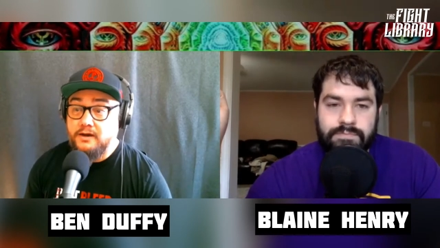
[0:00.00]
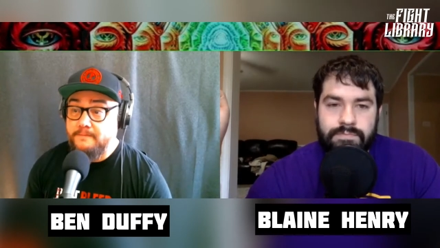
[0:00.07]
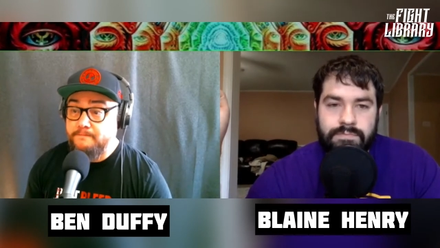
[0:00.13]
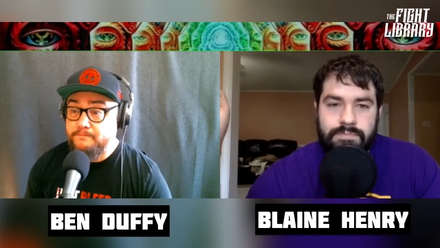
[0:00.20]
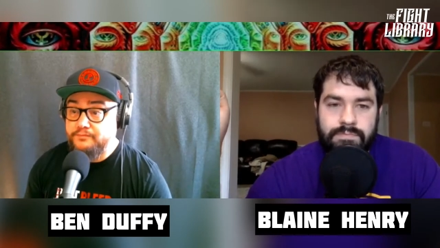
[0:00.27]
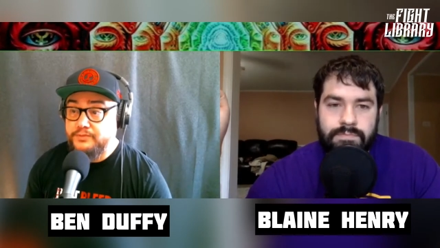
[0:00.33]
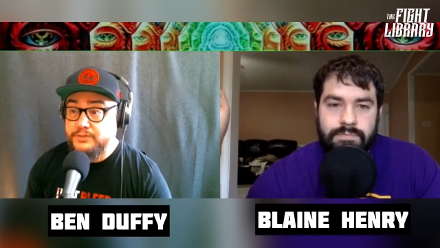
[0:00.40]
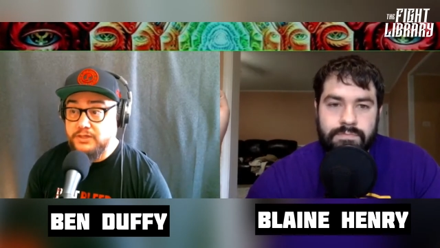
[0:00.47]

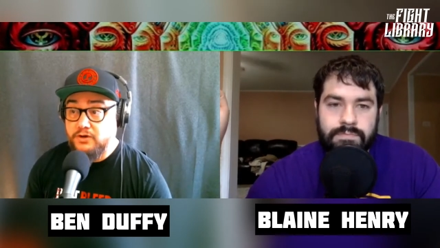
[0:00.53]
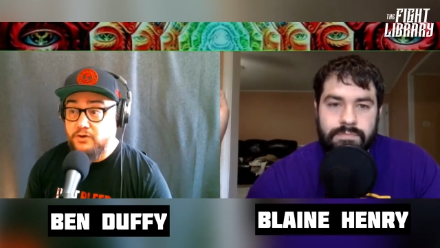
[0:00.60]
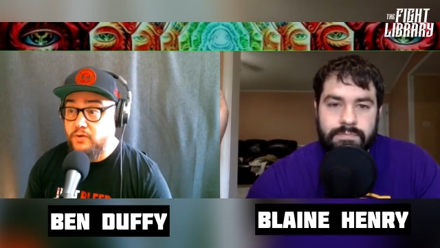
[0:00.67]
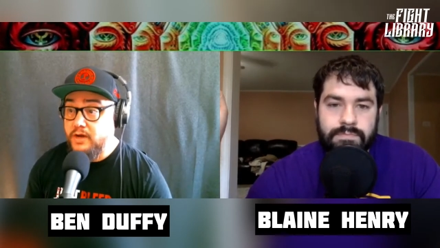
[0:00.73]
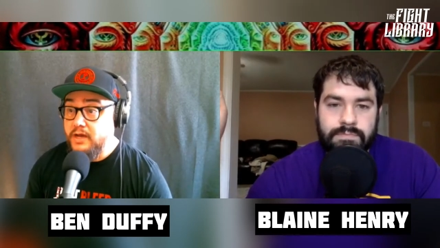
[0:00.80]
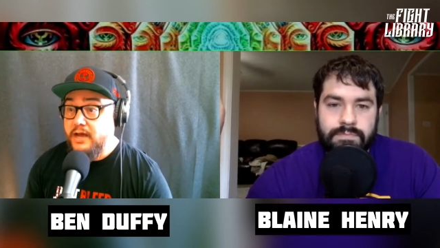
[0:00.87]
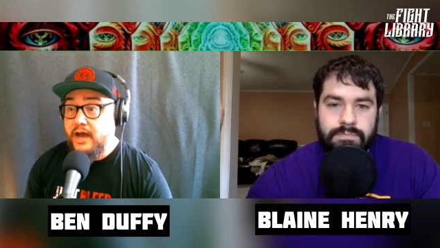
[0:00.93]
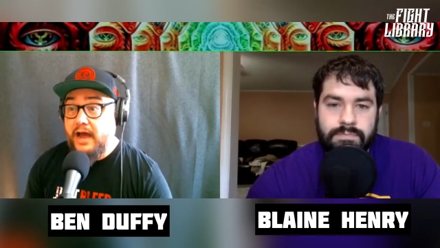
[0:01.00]
Speaker 1: Um, so
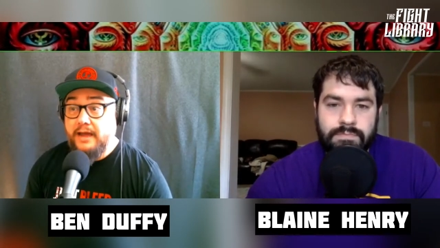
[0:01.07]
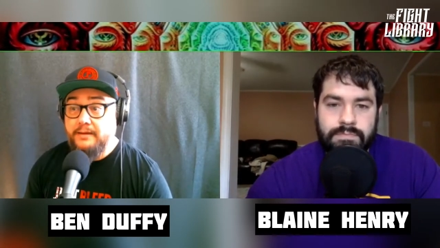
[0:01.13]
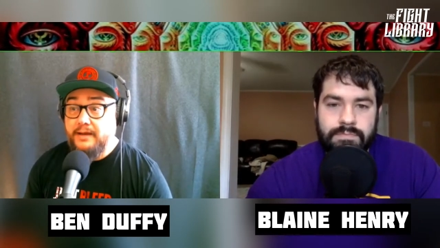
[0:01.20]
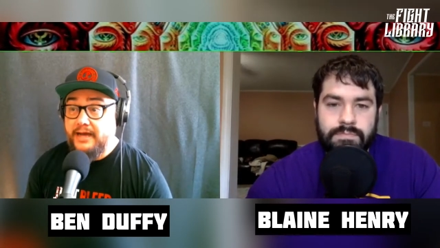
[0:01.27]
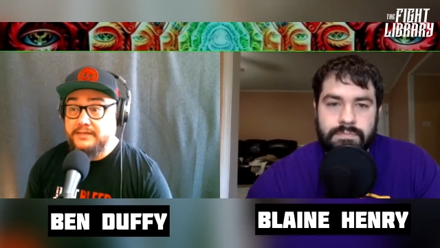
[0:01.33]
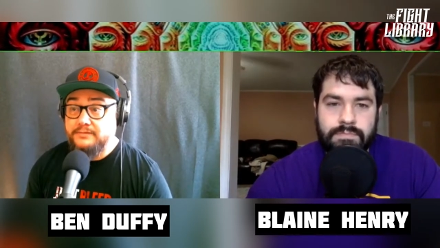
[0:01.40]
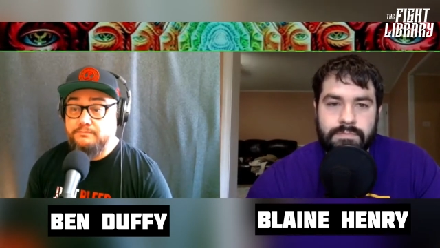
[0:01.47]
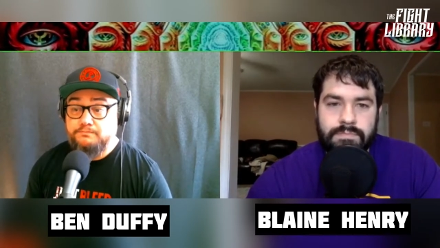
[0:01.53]
I,
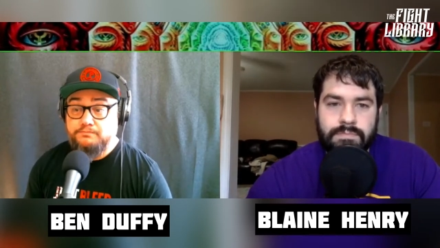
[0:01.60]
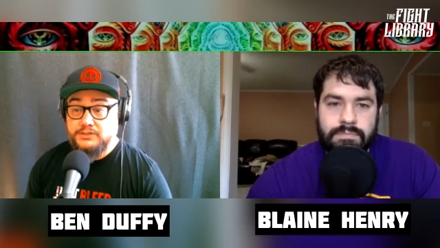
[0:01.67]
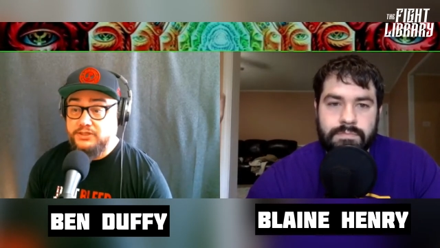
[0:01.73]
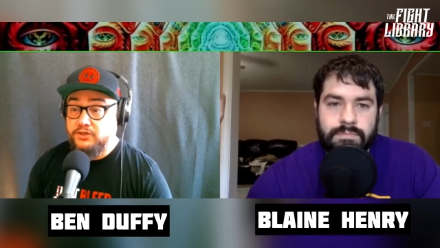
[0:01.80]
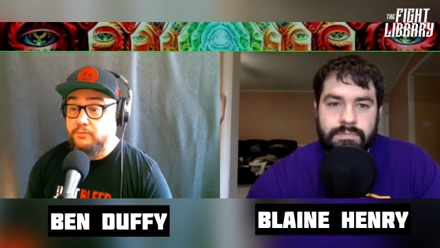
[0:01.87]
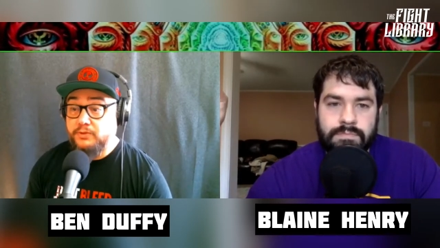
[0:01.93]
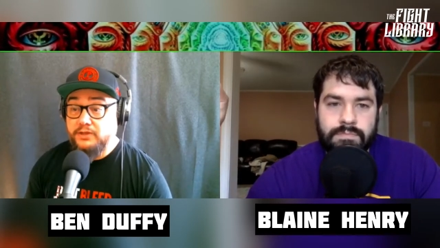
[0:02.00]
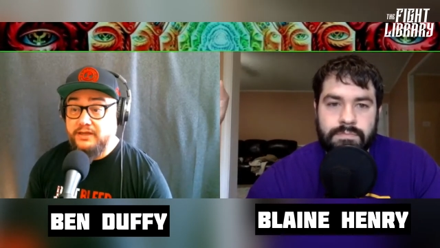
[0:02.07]
I
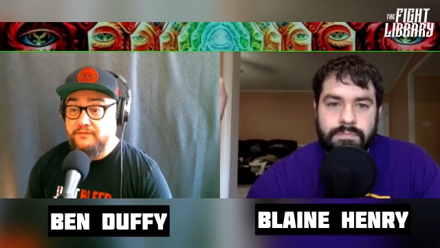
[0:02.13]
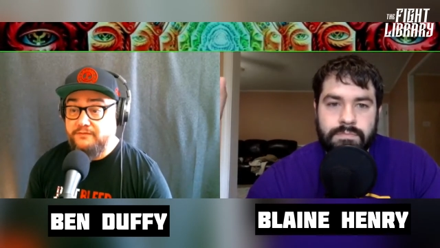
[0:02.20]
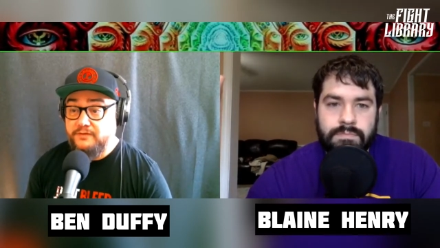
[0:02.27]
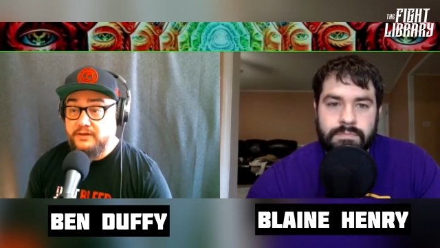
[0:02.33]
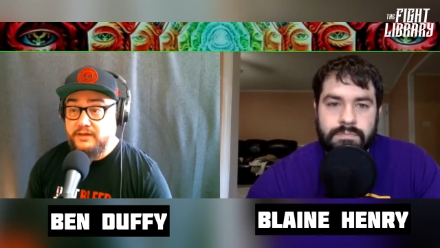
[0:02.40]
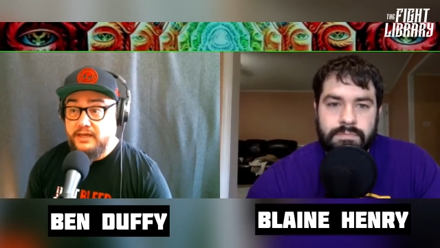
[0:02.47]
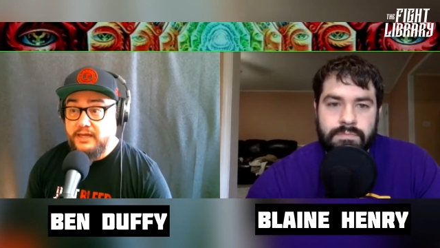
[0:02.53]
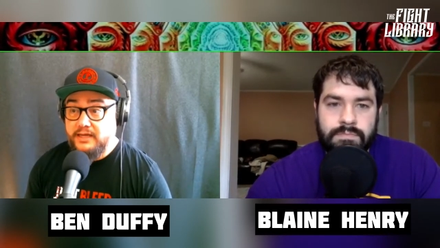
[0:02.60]
still believe
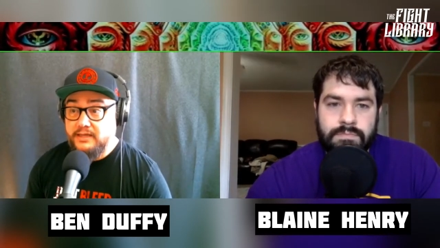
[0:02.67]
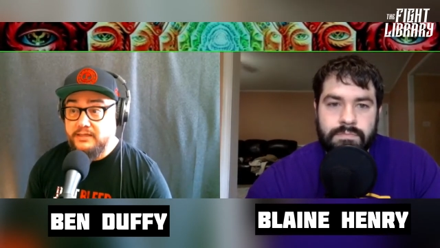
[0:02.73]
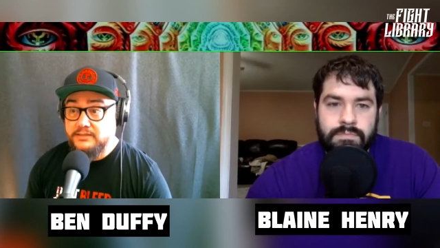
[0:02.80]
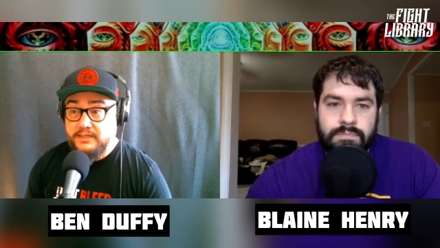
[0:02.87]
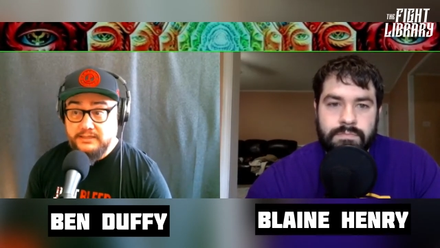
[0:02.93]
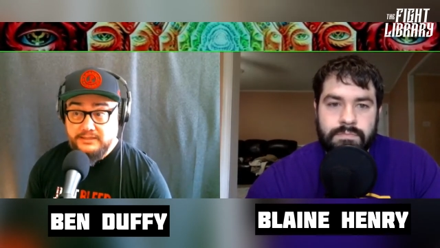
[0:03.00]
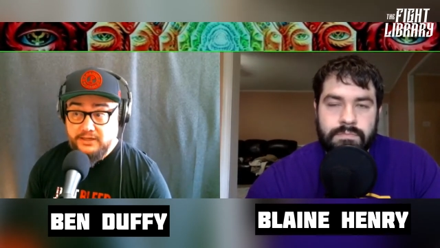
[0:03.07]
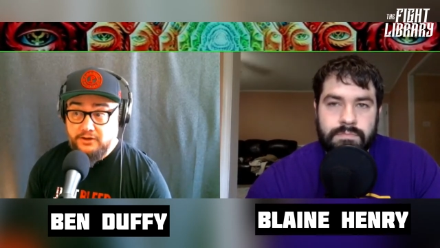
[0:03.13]
in
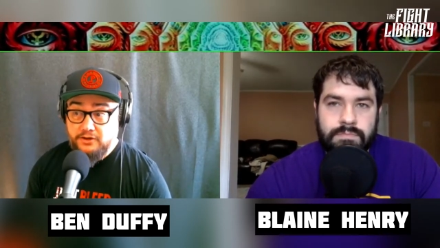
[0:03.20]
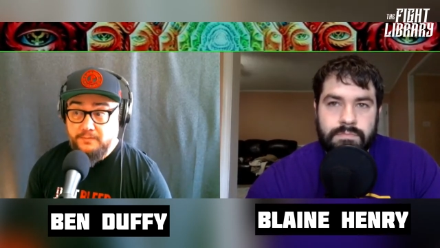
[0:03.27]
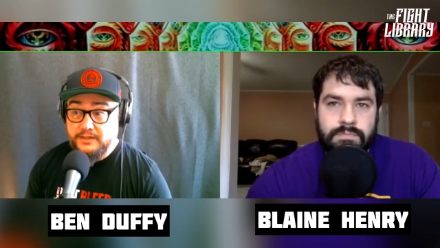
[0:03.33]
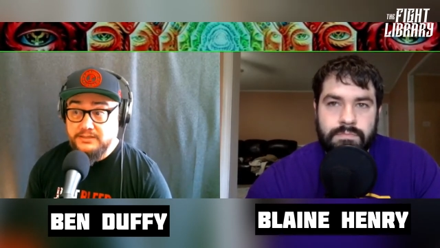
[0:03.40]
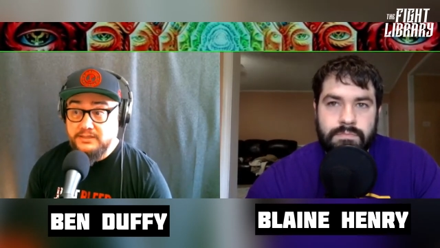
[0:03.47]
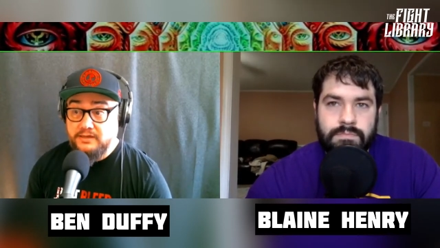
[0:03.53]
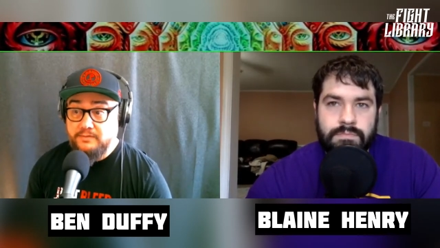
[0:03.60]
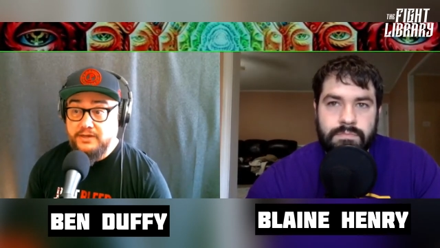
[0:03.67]
Santiago
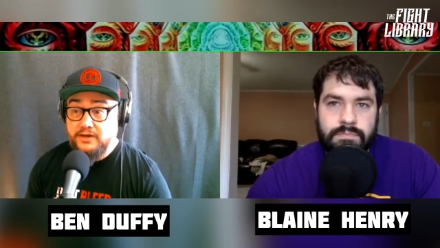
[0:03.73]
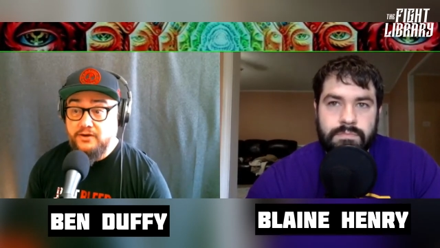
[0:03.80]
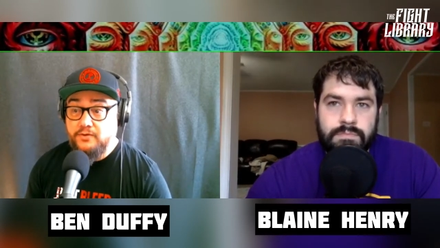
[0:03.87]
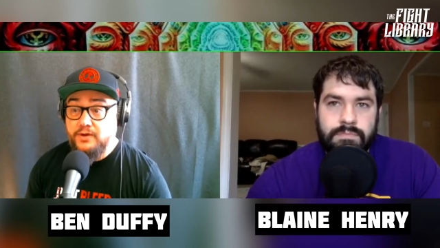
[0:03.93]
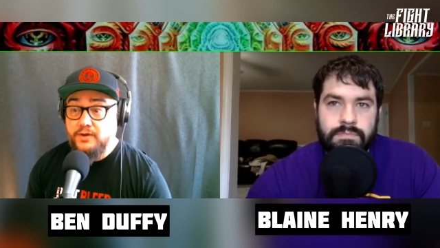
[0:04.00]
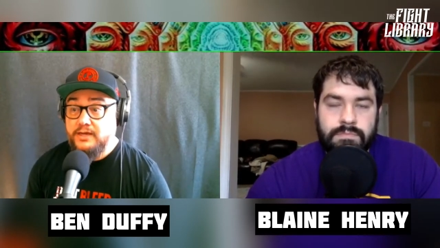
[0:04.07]
Ponzinibbio,